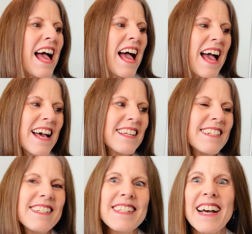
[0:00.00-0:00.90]

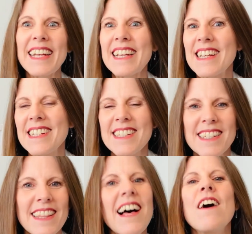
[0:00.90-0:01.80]
And I guess I
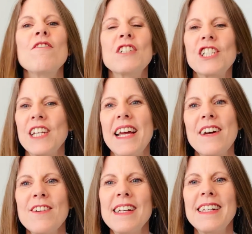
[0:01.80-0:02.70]
just love
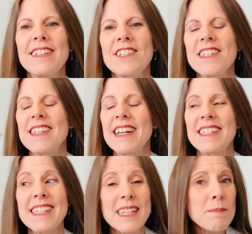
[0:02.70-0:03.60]
sharing just
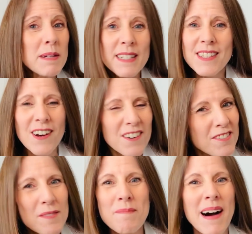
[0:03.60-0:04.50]
snippets
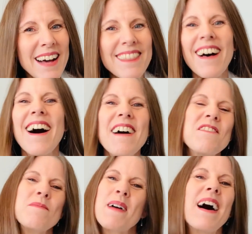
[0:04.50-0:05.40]
of my life
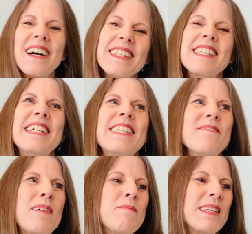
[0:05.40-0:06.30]
and behind the scenes
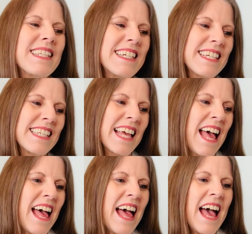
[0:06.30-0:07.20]
of my business.
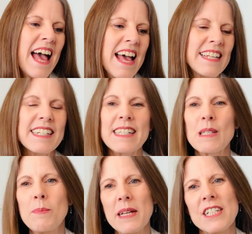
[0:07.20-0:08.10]
And
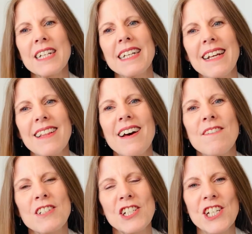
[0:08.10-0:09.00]
especially I
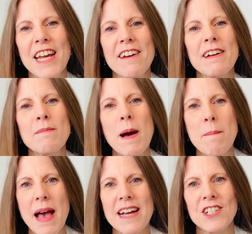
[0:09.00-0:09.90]
love sharing my
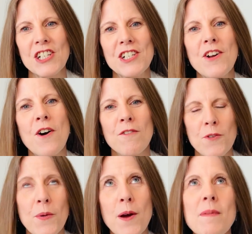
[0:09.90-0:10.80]
passion of
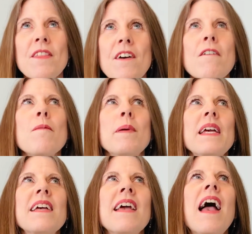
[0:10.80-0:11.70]

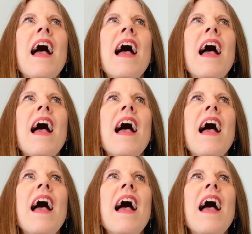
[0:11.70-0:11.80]
aromatherapy